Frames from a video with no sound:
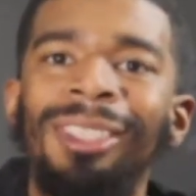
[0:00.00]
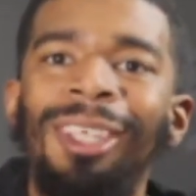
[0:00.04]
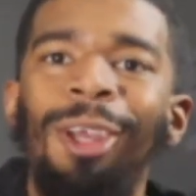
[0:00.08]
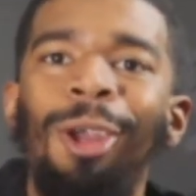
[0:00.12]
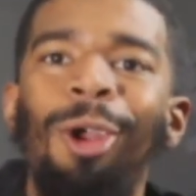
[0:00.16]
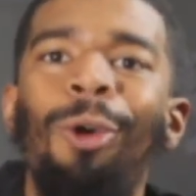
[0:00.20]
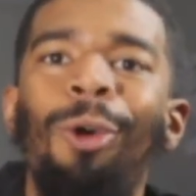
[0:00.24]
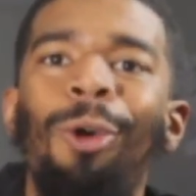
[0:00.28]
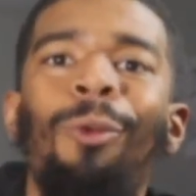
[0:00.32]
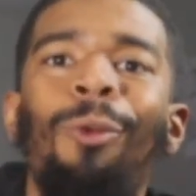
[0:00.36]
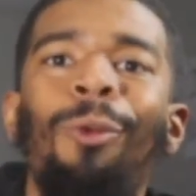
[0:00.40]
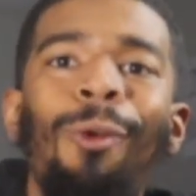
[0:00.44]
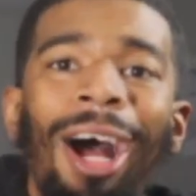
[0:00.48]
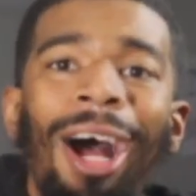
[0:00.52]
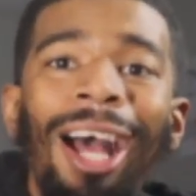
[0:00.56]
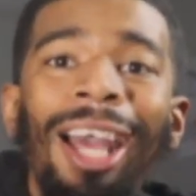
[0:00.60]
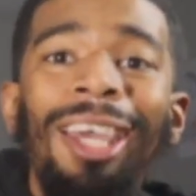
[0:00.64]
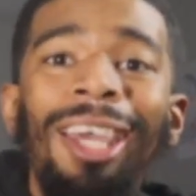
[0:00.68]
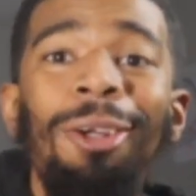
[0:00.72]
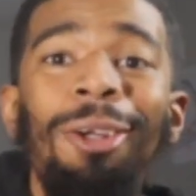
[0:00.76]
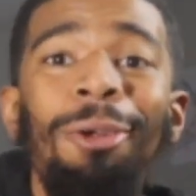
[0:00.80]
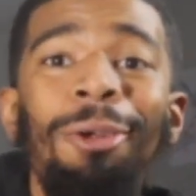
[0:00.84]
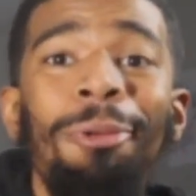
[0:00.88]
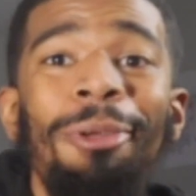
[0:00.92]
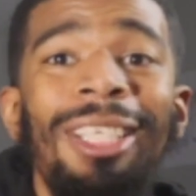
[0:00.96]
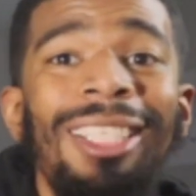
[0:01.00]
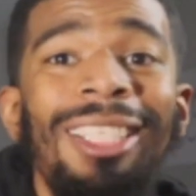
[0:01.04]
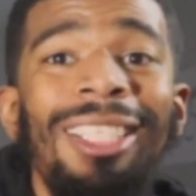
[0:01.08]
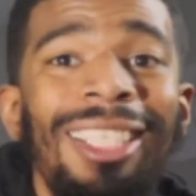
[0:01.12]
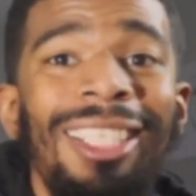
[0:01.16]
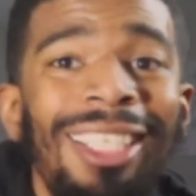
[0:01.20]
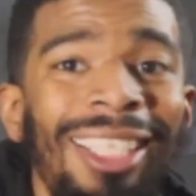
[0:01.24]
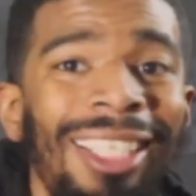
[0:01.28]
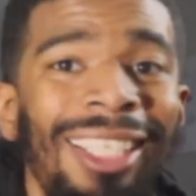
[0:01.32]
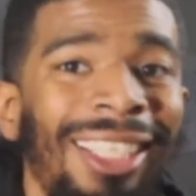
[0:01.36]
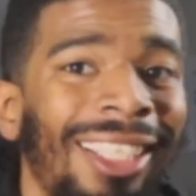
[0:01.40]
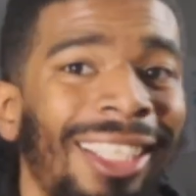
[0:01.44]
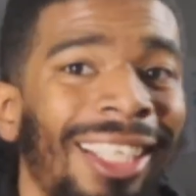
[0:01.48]
Why do we
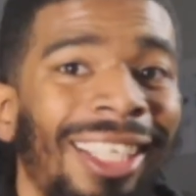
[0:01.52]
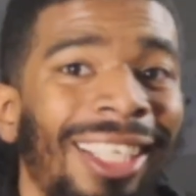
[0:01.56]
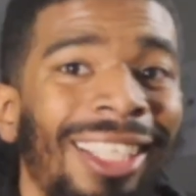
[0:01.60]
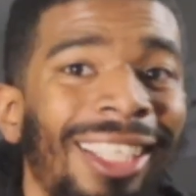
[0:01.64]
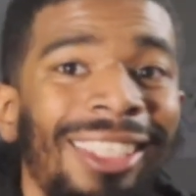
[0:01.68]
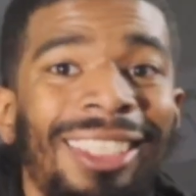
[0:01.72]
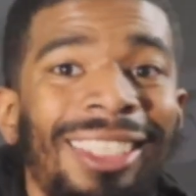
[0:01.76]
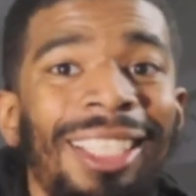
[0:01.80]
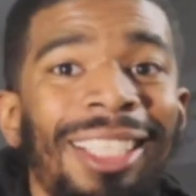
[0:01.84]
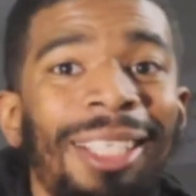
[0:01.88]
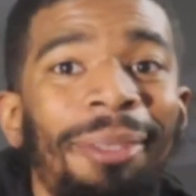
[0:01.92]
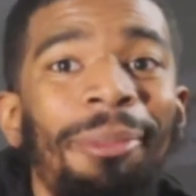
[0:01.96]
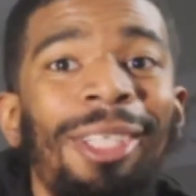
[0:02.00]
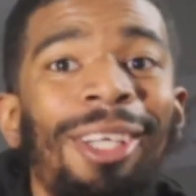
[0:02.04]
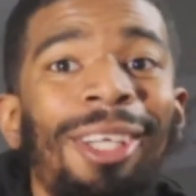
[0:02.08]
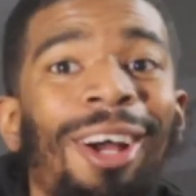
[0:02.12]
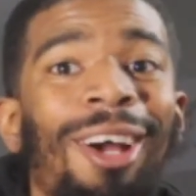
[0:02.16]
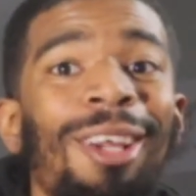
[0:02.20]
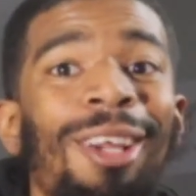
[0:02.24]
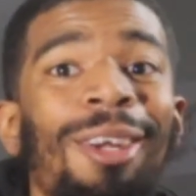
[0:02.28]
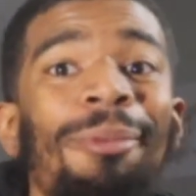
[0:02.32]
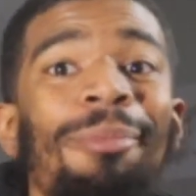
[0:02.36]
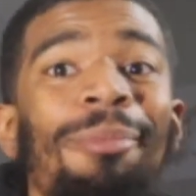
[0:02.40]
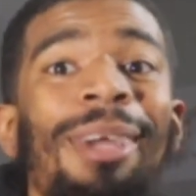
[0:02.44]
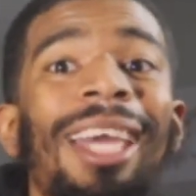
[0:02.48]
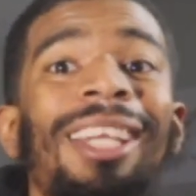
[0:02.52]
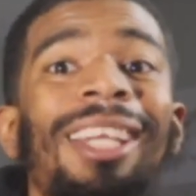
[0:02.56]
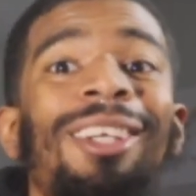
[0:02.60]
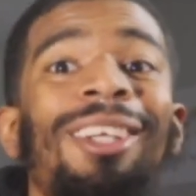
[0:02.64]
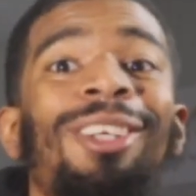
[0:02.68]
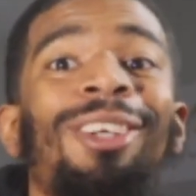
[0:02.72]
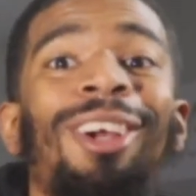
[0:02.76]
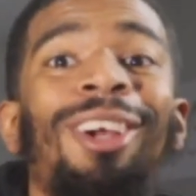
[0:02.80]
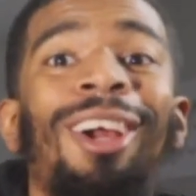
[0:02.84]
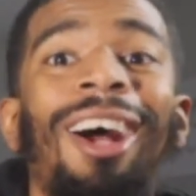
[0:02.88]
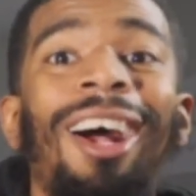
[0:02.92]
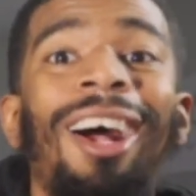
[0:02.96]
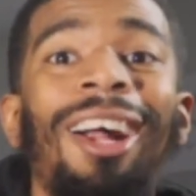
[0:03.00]
need semi-automatic
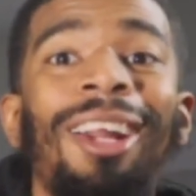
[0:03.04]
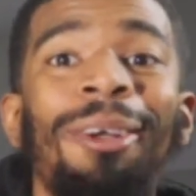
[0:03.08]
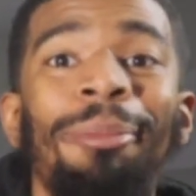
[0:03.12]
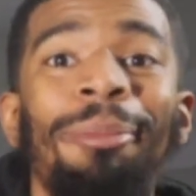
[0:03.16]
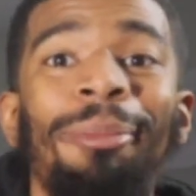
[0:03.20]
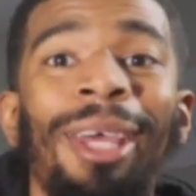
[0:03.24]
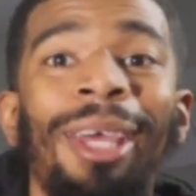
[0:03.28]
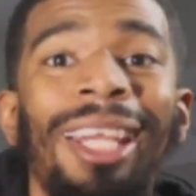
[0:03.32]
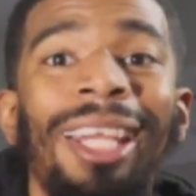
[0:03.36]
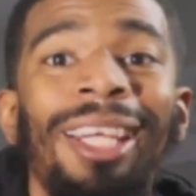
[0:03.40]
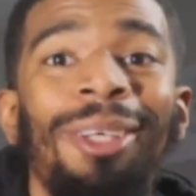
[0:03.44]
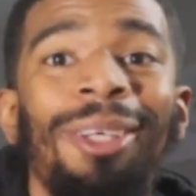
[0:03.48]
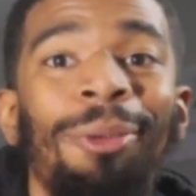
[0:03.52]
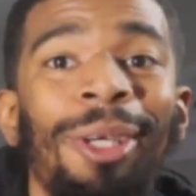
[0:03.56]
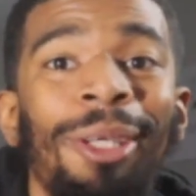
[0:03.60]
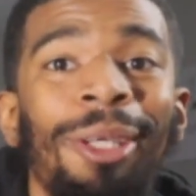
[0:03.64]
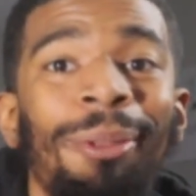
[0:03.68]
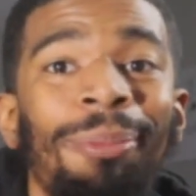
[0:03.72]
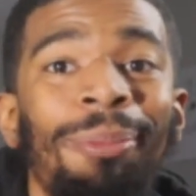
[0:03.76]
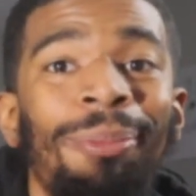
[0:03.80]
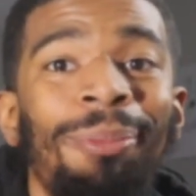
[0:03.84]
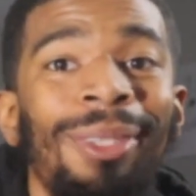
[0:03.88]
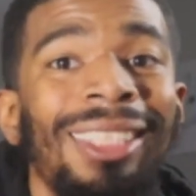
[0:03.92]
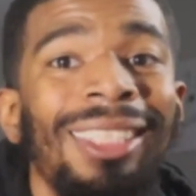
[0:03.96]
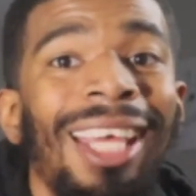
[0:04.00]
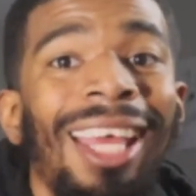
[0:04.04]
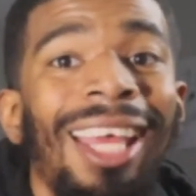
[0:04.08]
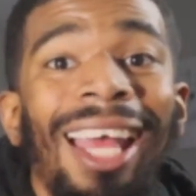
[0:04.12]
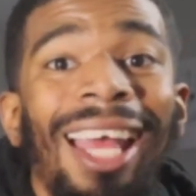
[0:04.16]
or automatic weapons?